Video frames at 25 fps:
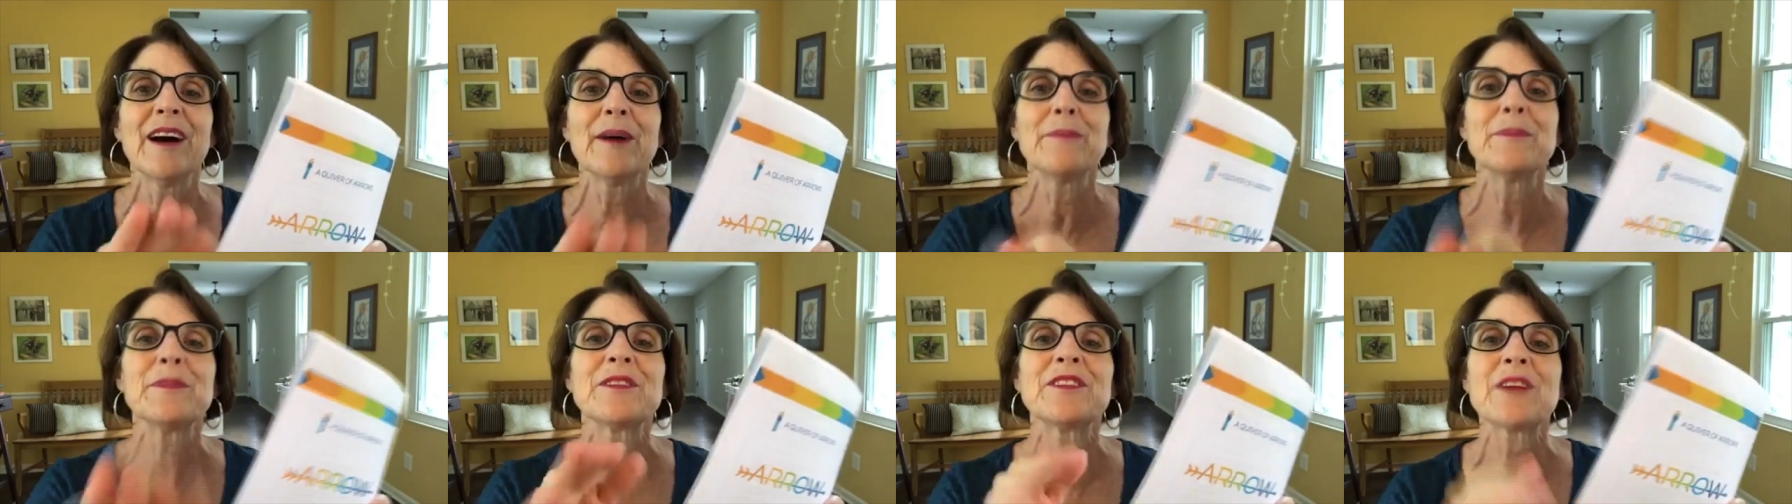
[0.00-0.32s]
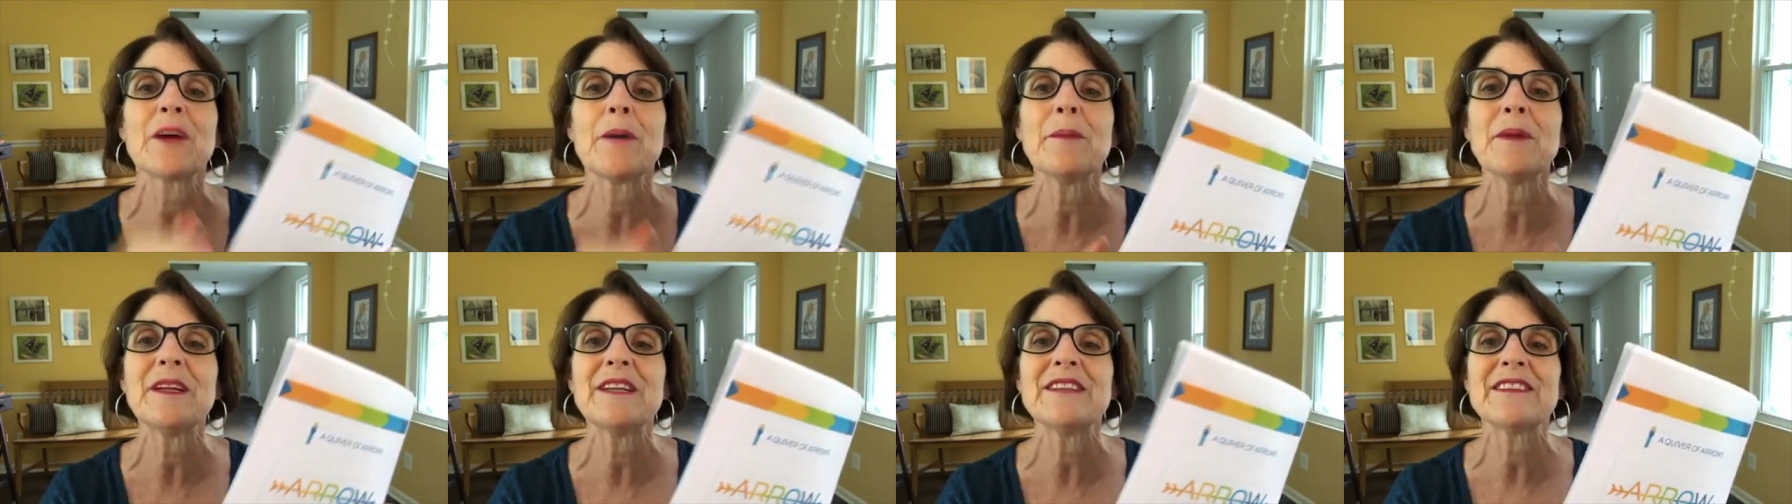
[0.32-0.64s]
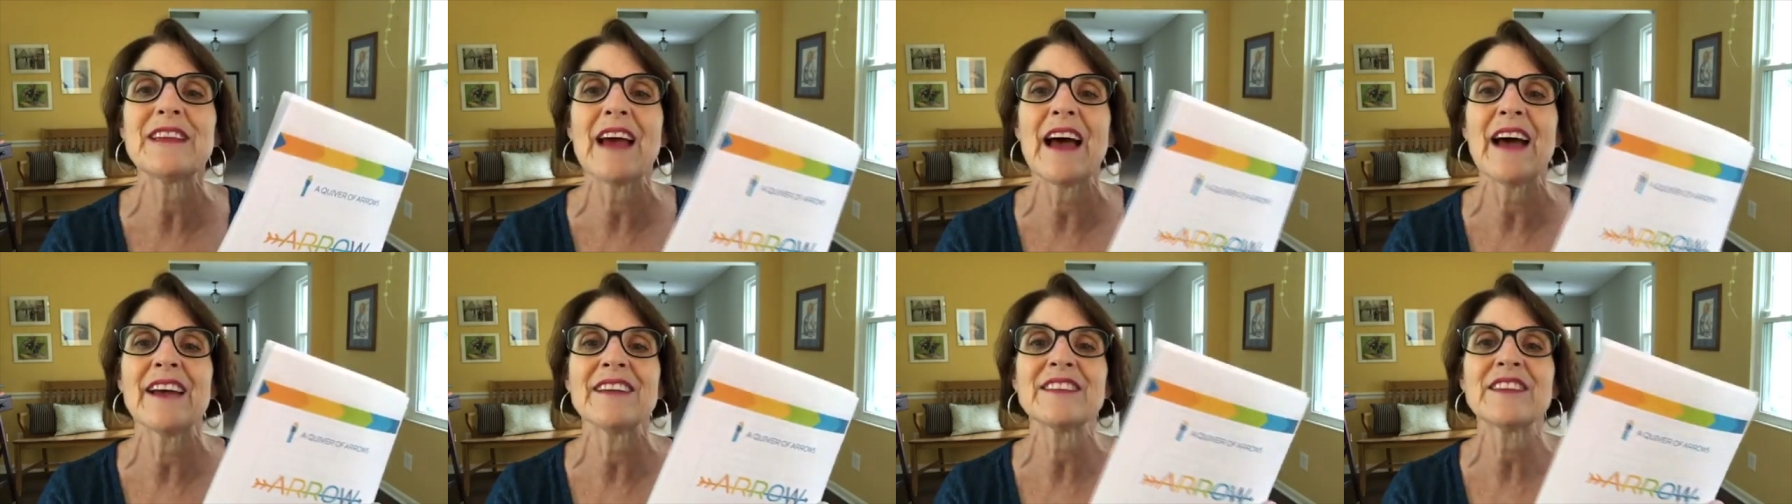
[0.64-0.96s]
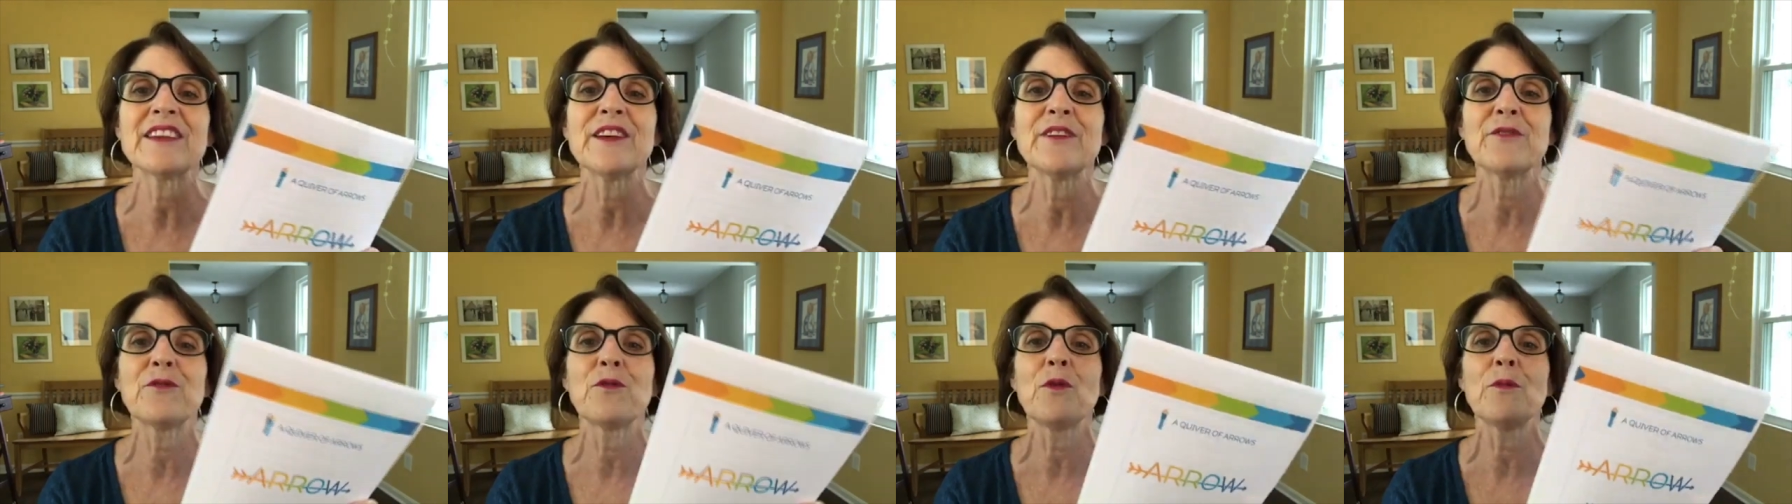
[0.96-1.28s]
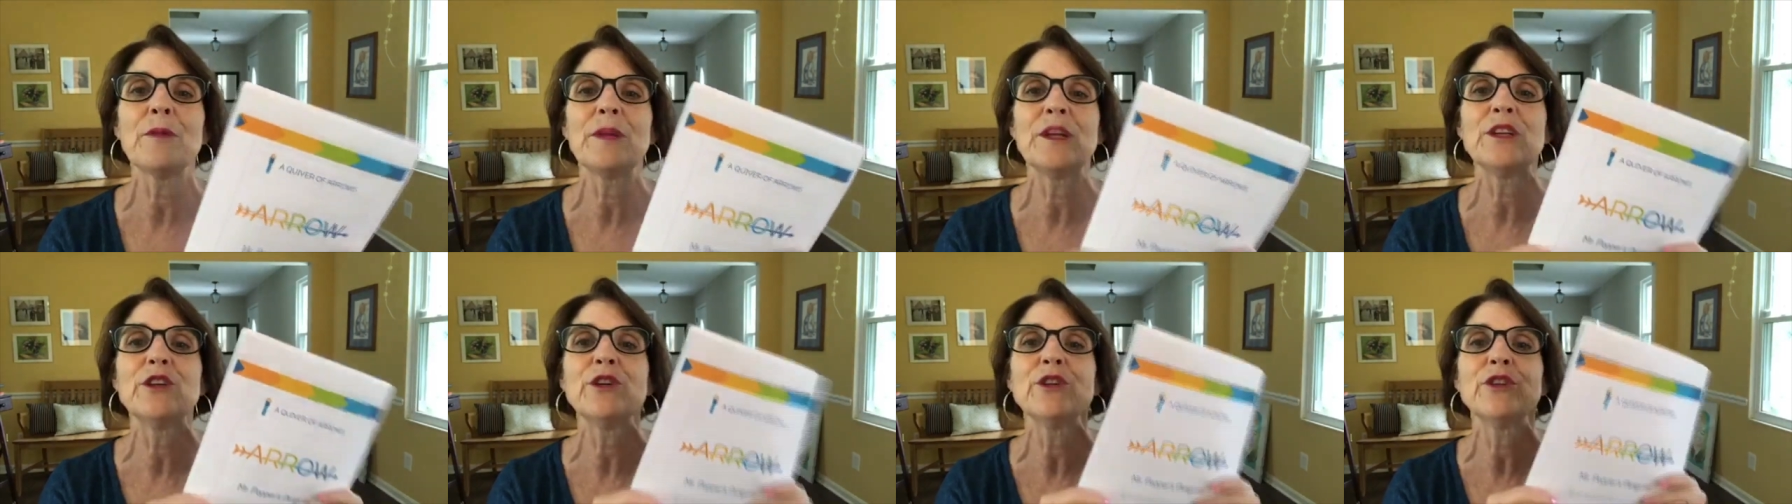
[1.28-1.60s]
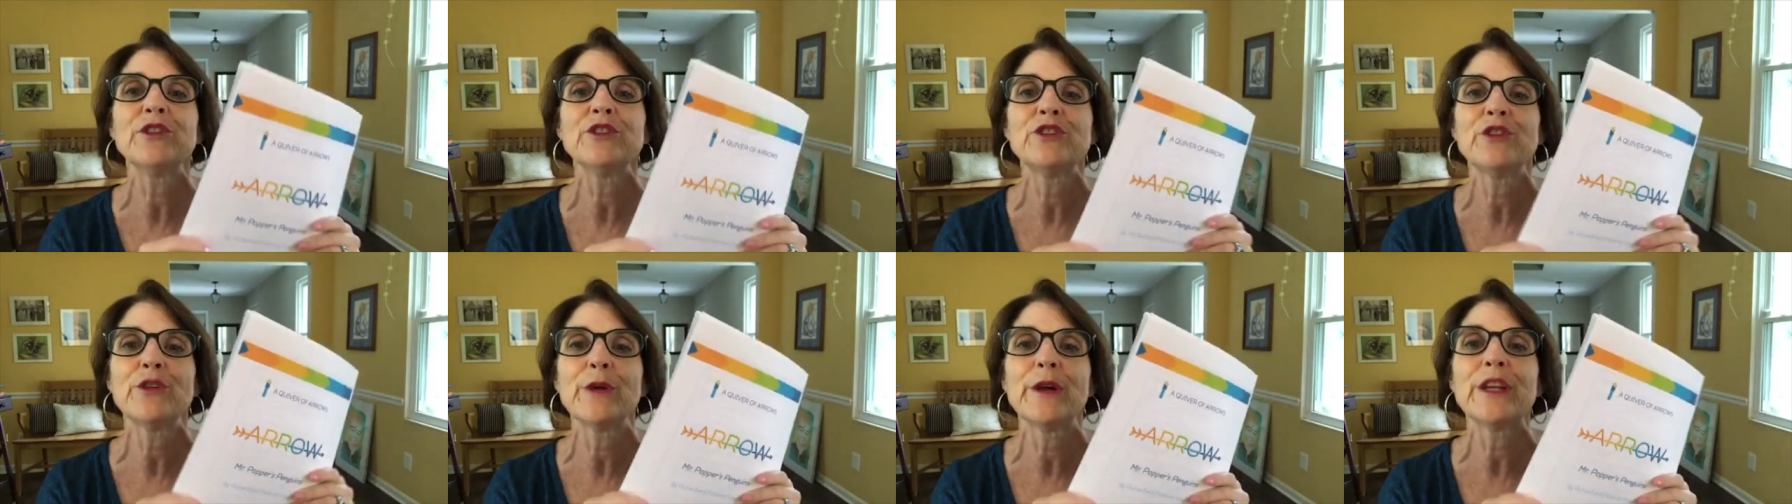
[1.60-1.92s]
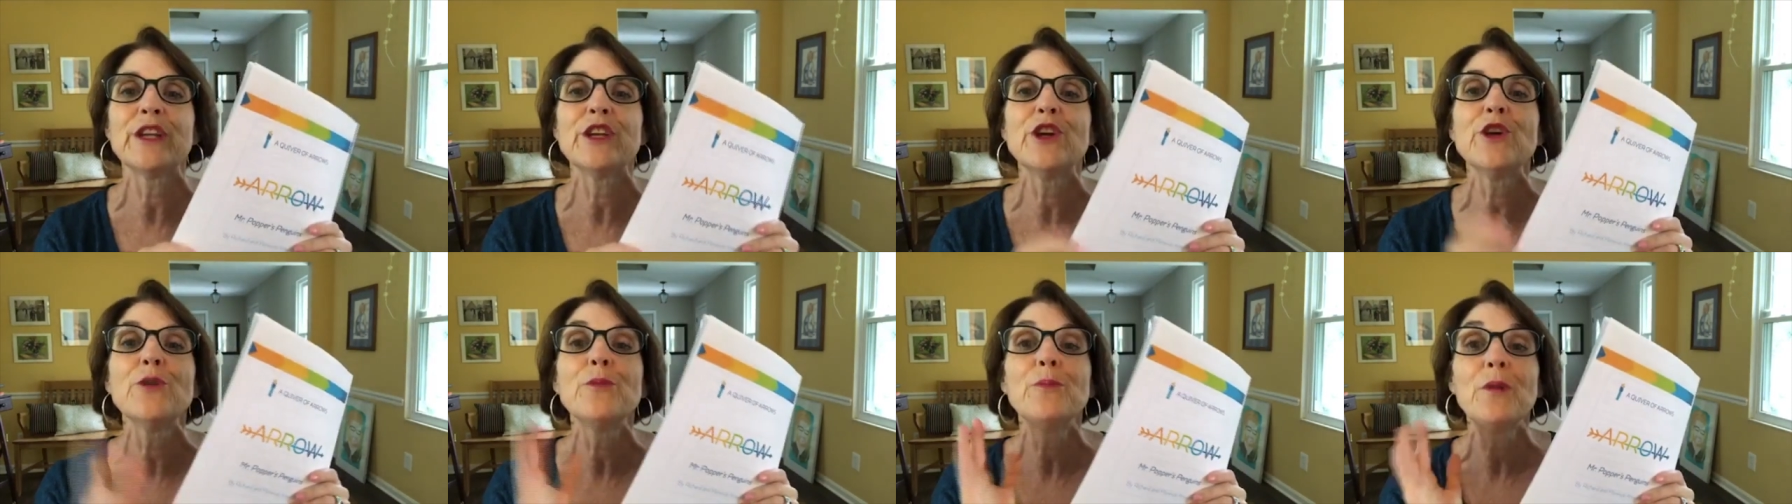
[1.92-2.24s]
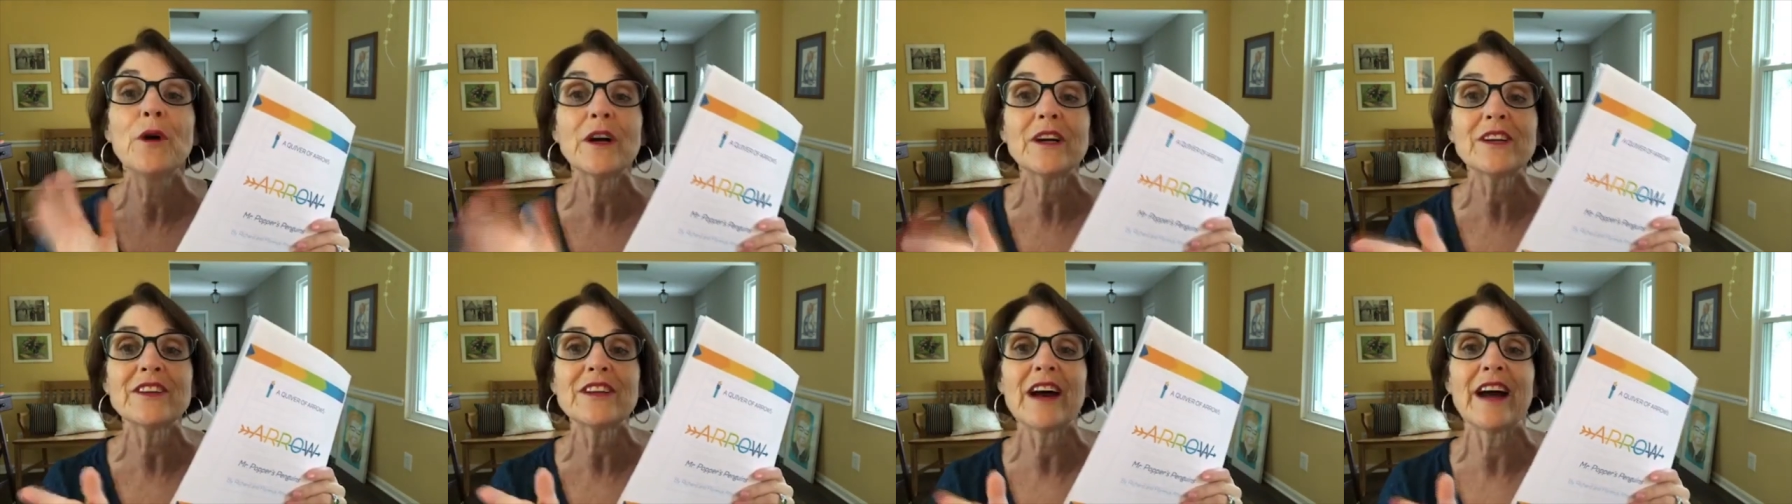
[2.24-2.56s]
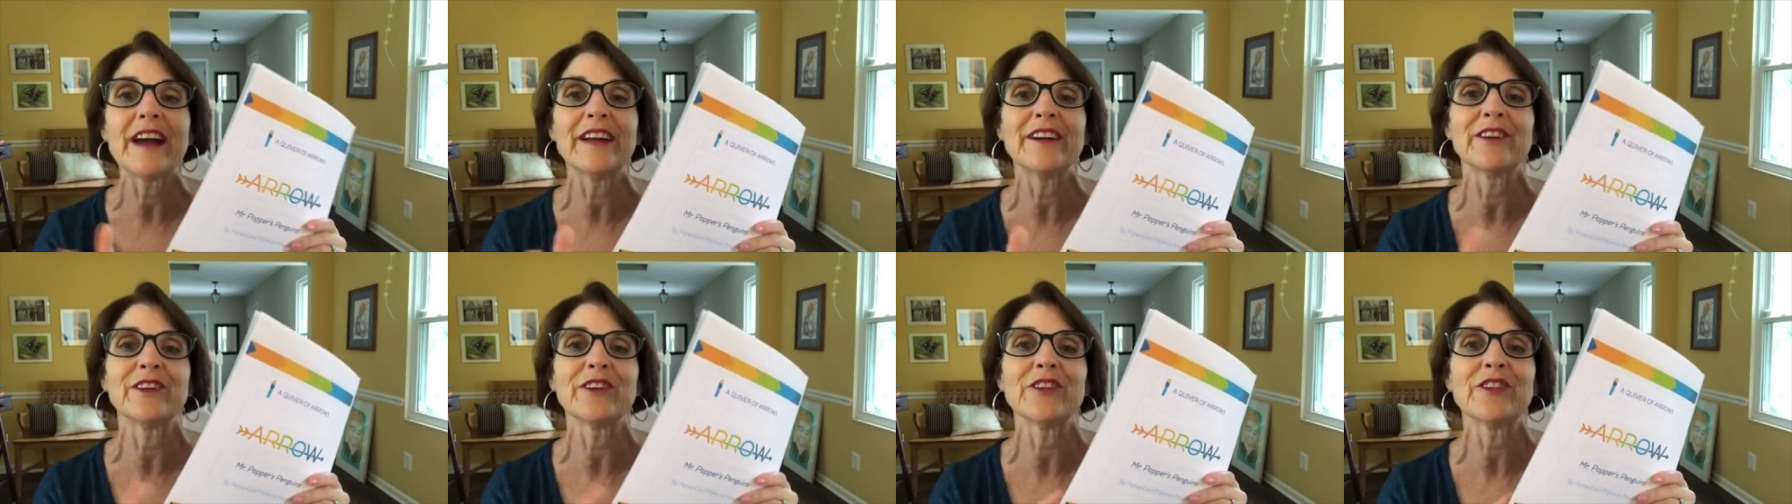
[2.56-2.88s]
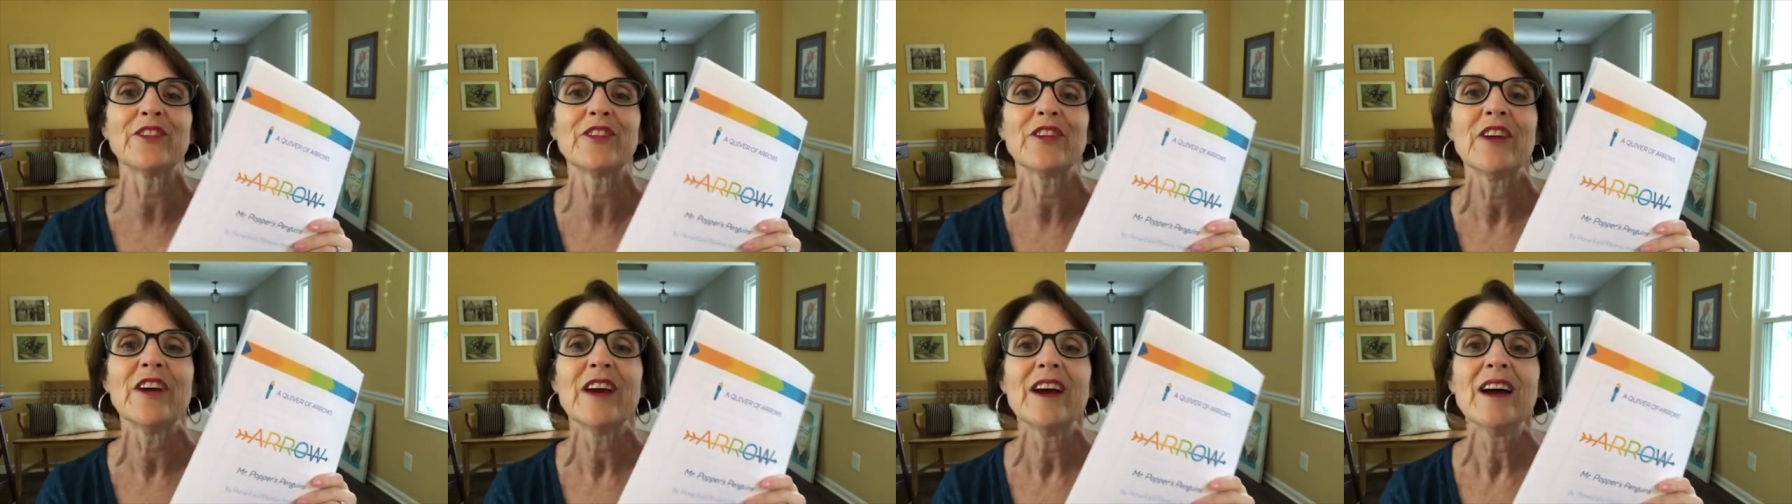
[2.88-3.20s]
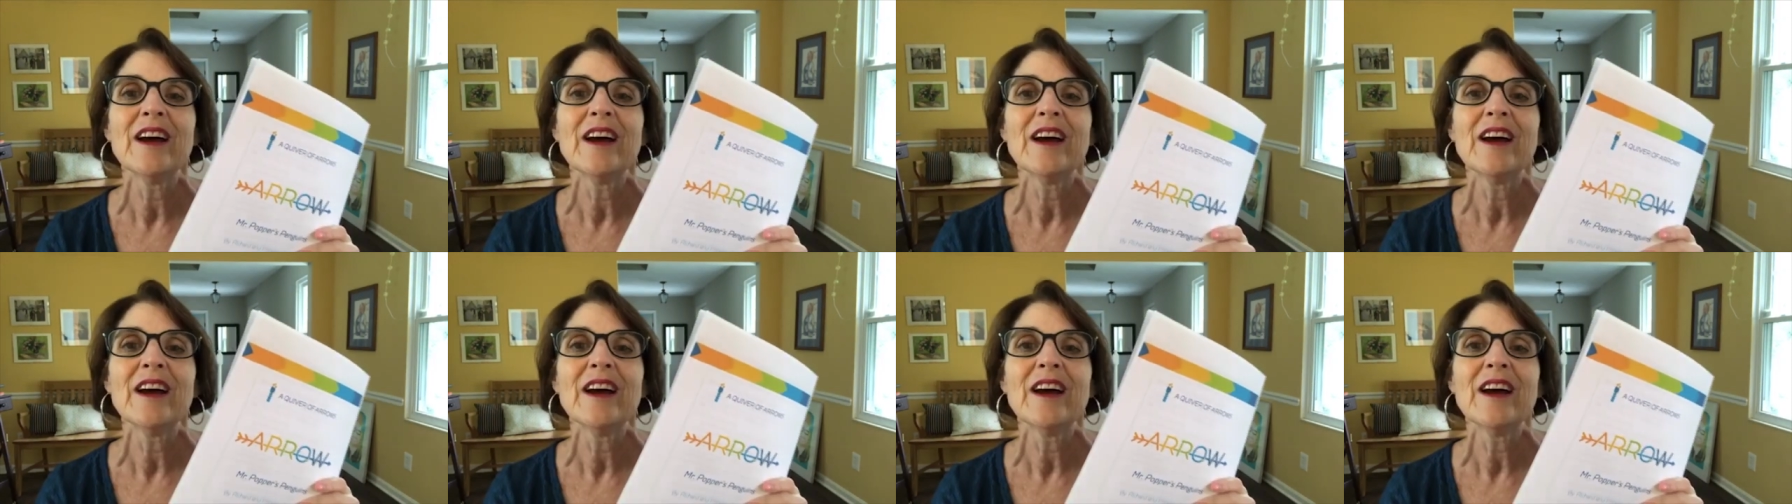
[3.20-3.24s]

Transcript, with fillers: Somebody's asking if we'll be doing new book titles.